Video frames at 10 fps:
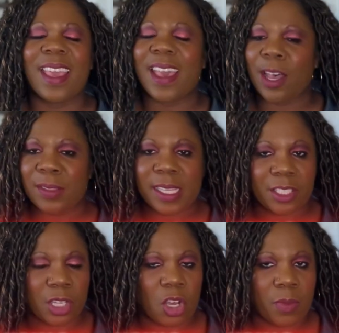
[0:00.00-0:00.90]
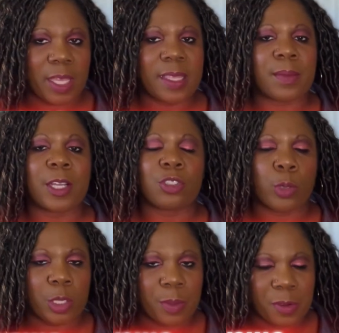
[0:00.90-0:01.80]
Housing in Tacoma is about
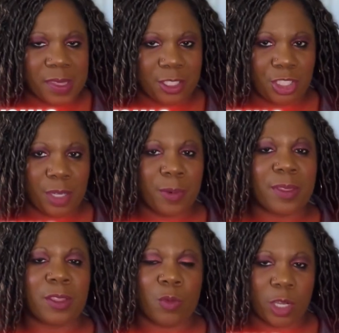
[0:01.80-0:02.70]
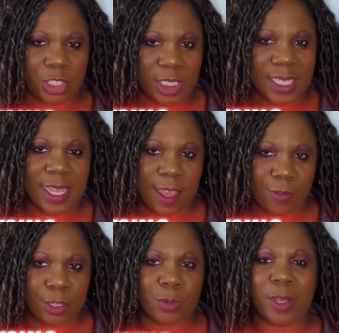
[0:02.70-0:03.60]
21% cheaper than the Washington
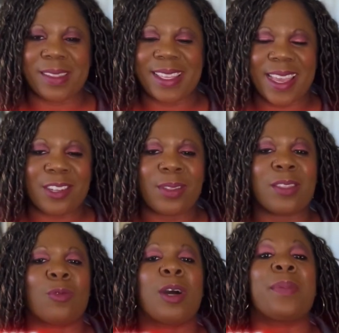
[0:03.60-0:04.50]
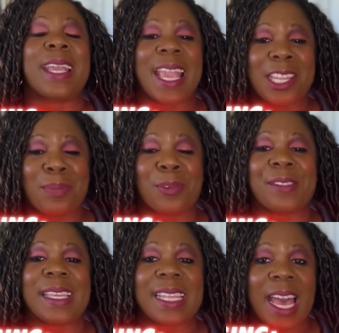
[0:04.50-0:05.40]
average, while Seattle is a whopping
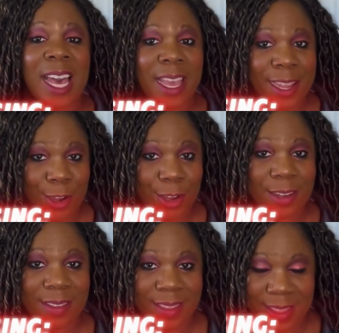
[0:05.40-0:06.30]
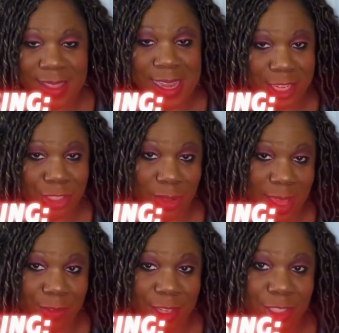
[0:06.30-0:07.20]
80% higher than the national
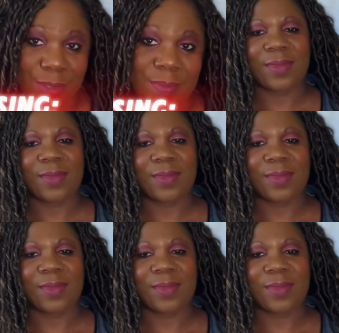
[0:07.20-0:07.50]
average.